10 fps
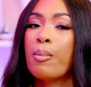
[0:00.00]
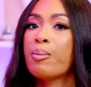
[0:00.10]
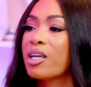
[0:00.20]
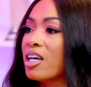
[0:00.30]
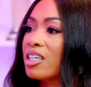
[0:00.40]

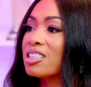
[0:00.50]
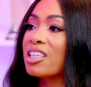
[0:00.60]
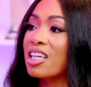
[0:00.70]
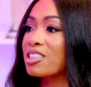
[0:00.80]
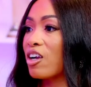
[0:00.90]
But because
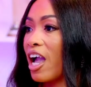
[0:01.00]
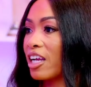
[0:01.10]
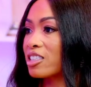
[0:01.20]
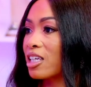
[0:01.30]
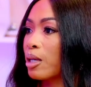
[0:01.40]
things are
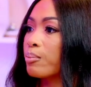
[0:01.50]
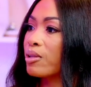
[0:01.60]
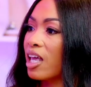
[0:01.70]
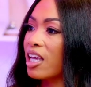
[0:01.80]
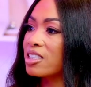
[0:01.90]
actually in
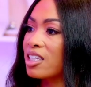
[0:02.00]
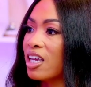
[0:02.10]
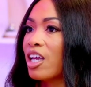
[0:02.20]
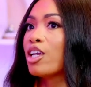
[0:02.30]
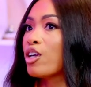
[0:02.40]
place,
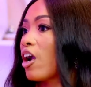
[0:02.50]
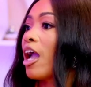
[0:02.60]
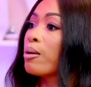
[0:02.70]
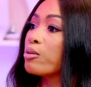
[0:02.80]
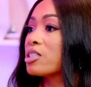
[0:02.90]
you're
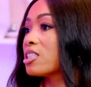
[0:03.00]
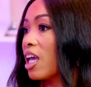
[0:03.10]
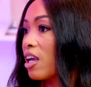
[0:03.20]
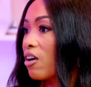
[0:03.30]
able to take